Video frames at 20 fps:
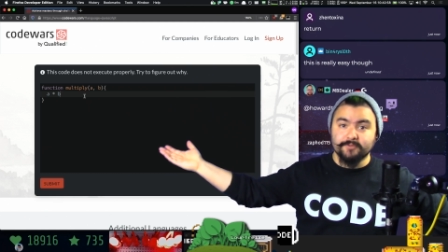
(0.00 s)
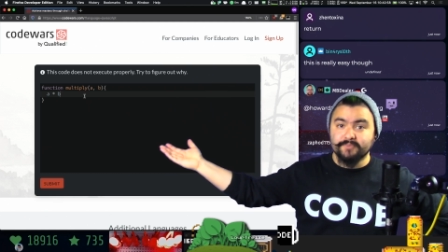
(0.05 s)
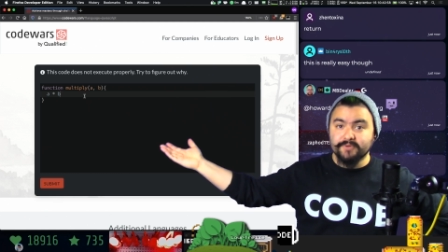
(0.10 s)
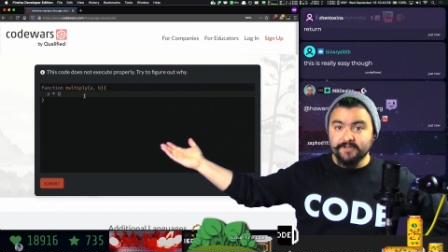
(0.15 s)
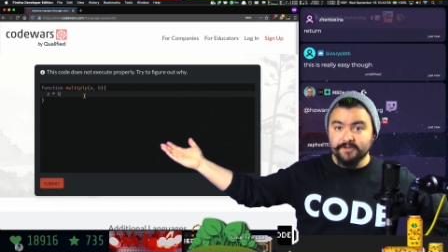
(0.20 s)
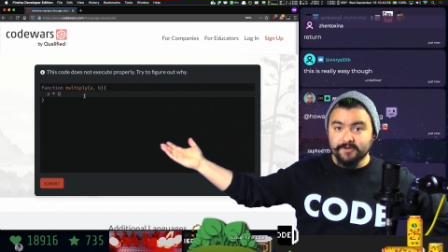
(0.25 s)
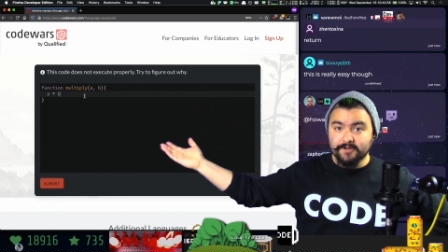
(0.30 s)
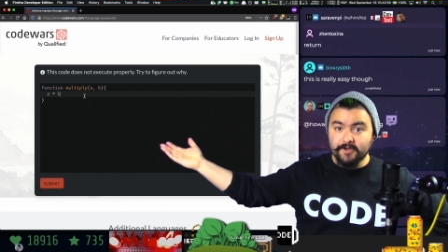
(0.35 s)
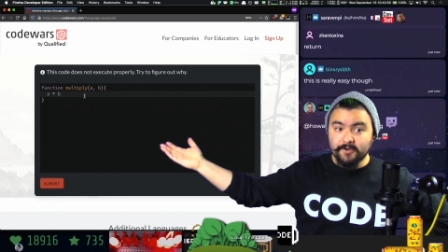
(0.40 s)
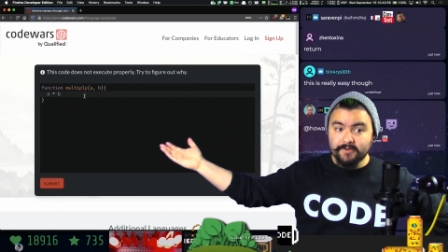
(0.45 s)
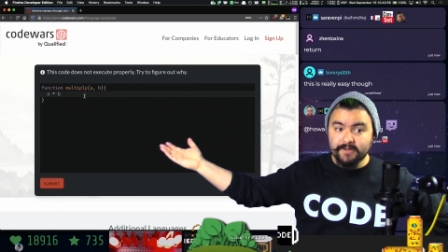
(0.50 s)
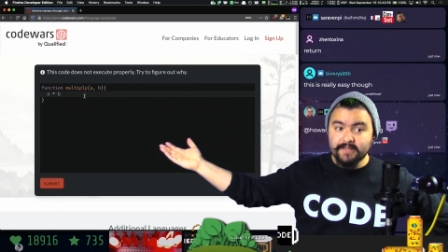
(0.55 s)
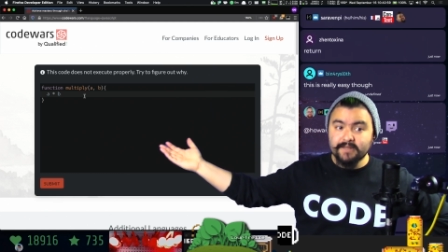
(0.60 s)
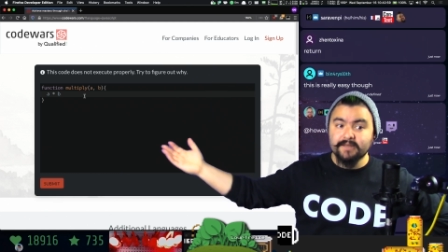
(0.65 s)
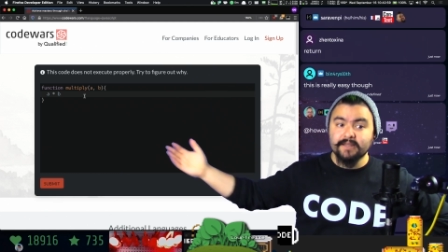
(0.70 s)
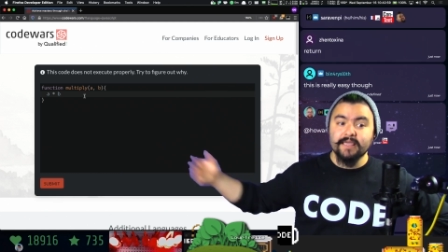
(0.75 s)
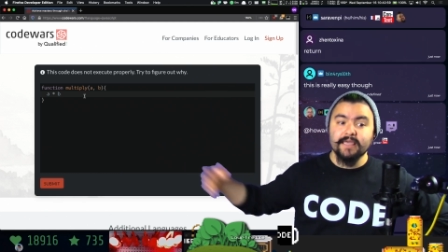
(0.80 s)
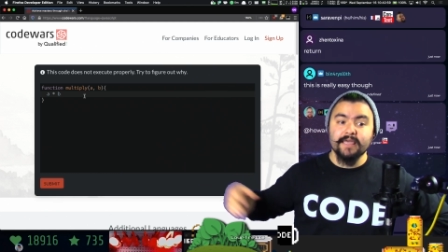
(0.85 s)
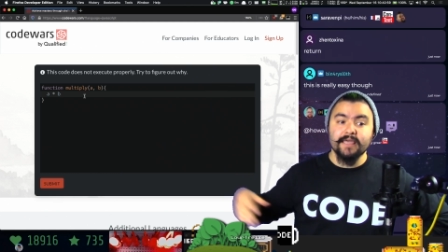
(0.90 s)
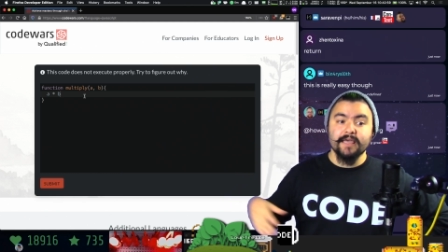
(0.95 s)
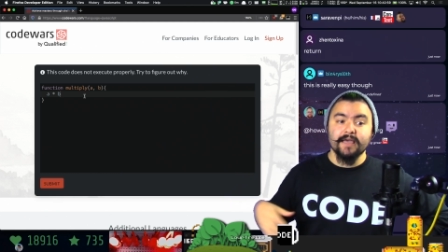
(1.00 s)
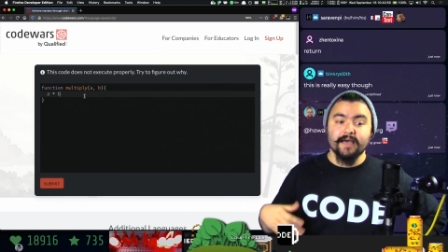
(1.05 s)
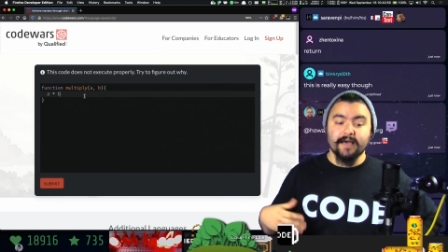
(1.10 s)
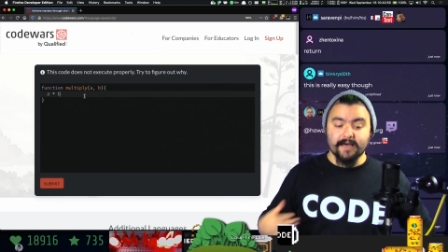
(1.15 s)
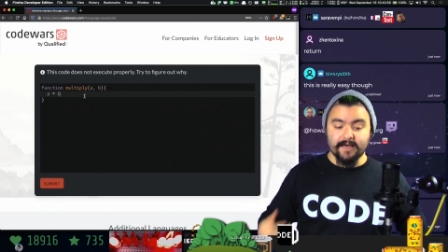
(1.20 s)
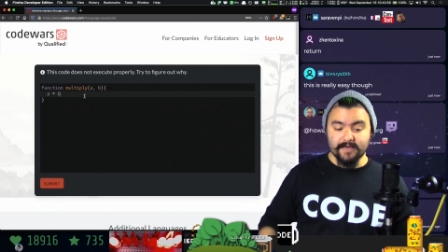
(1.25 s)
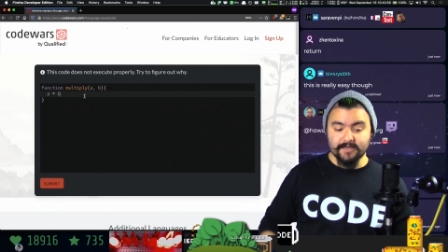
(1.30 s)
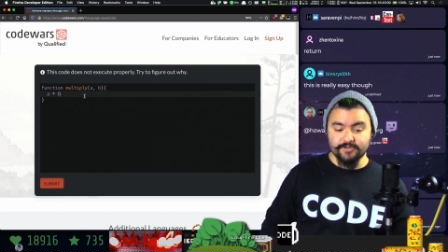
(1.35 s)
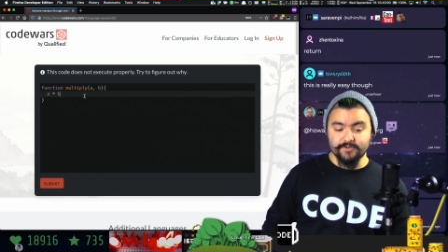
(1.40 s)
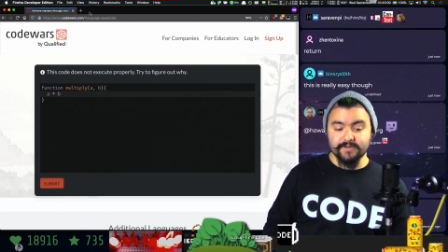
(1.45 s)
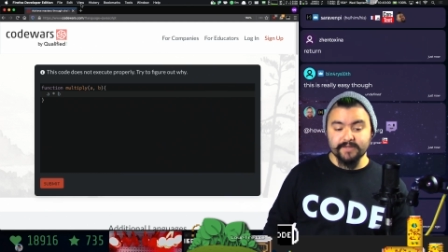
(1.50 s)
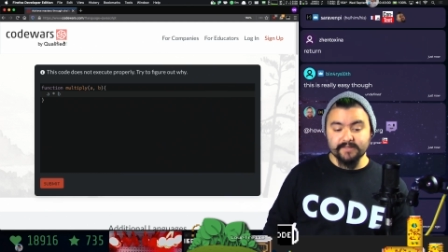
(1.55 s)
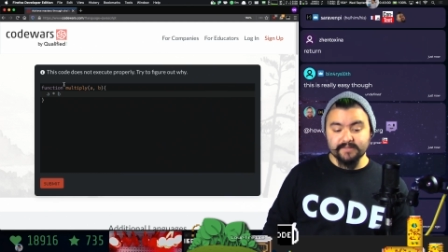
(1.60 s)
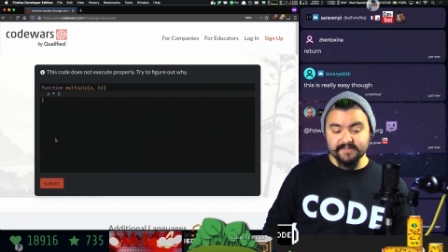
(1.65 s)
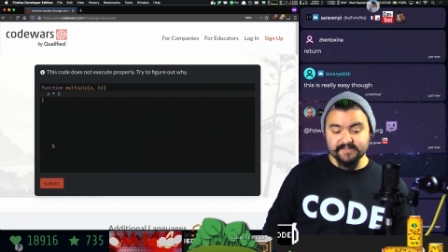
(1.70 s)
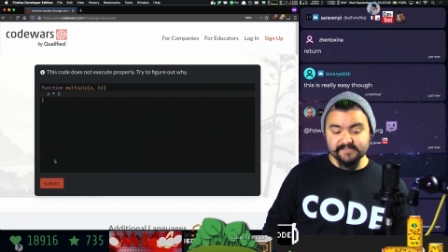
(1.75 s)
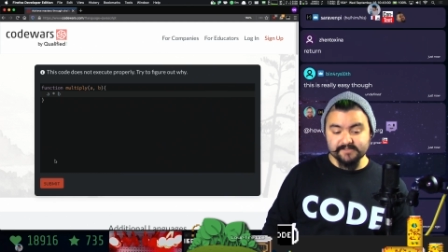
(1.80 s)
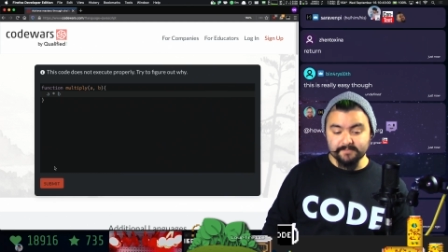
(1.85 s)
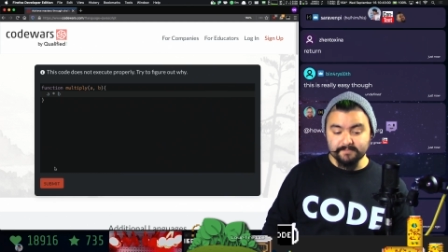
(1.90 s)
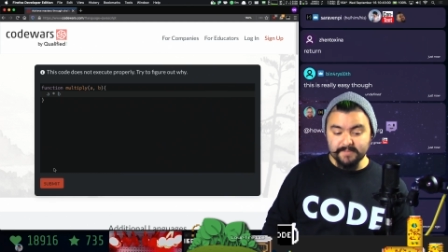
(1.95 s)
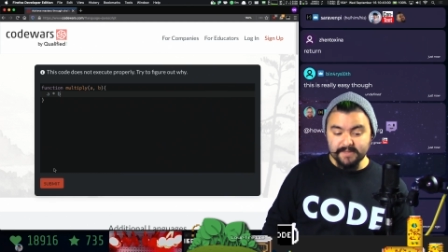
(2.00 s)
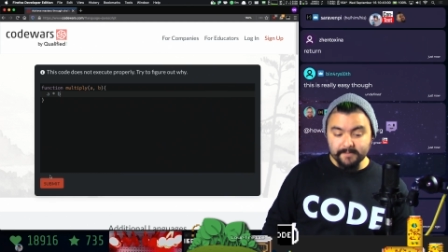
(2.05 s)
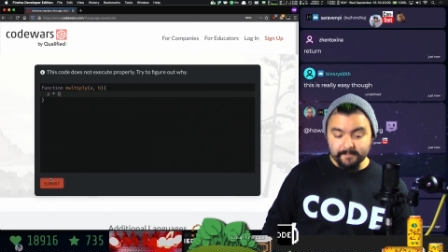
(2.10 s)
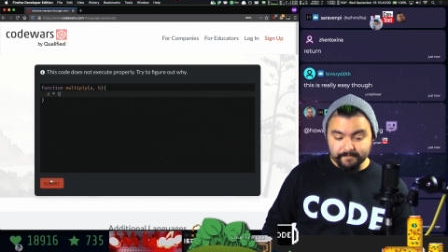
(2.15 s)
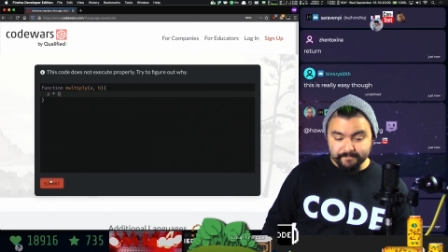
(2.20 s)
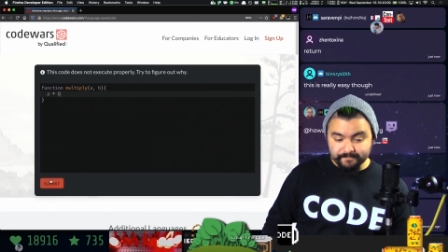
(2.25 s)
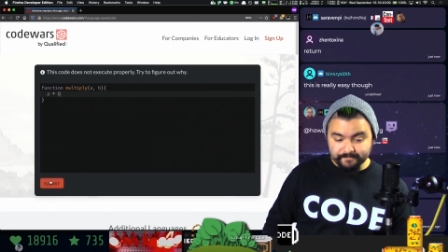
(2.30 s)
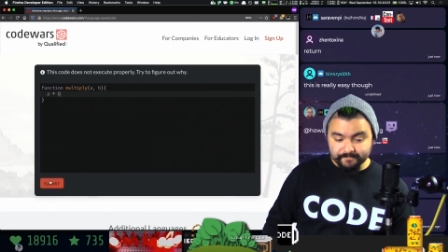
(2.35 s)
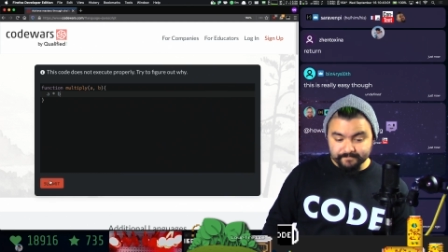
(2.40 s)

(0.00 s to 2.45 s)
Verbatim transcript: to put your code in. Uh, you can click submit.